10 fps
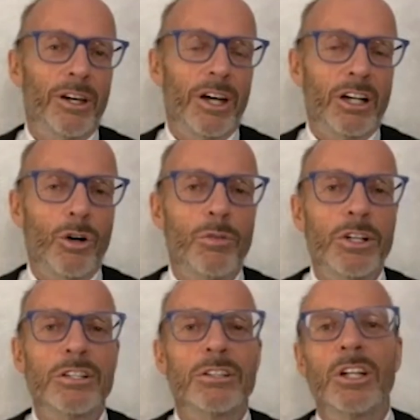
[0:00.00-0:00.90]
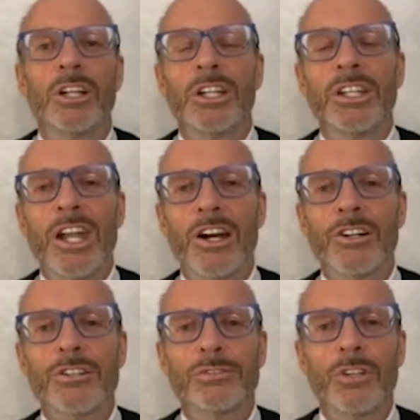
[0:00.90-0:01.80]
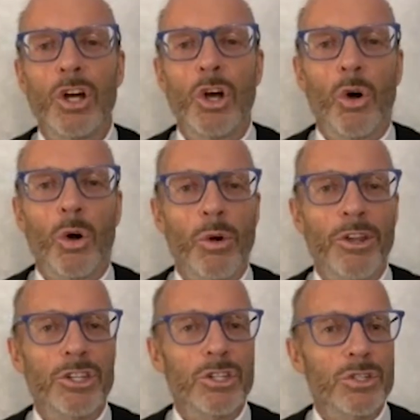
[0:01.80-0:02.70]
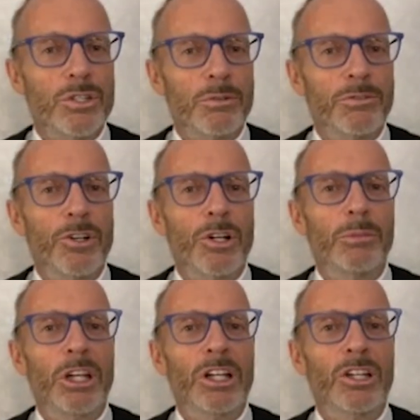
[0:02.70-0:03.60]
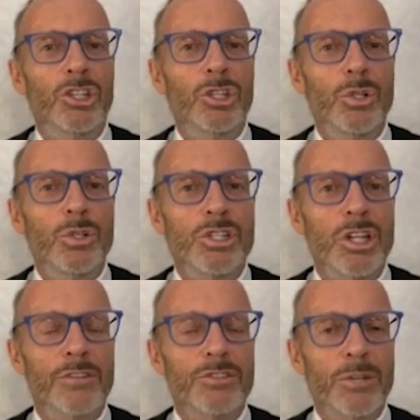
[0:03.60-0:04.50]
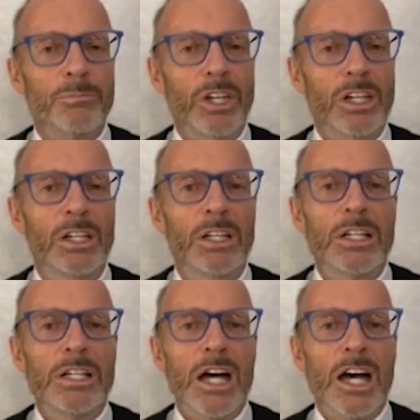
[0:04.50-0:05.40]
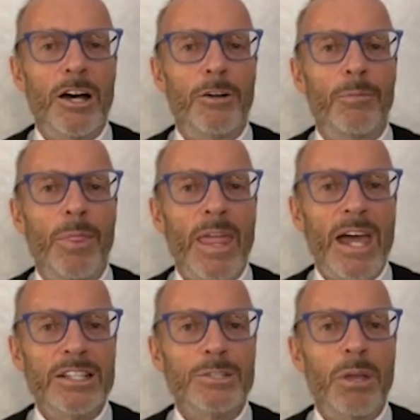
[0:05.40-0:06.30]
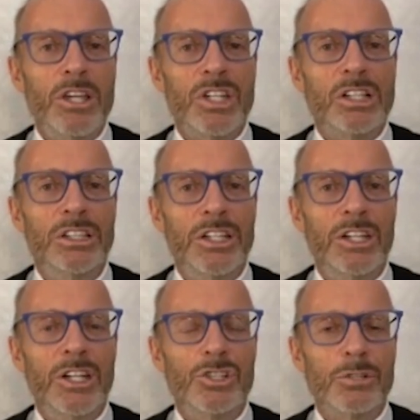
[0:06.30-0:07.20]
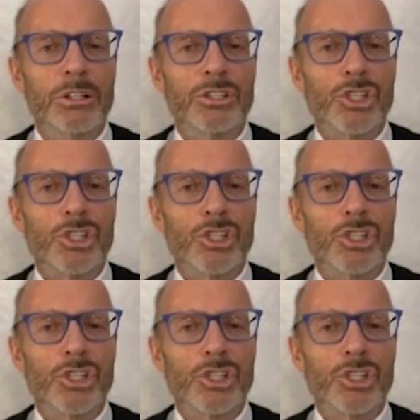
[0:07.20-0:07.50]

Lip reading: COVID narrative or whether you use it with fear of being accused of something. That is basically the instrument.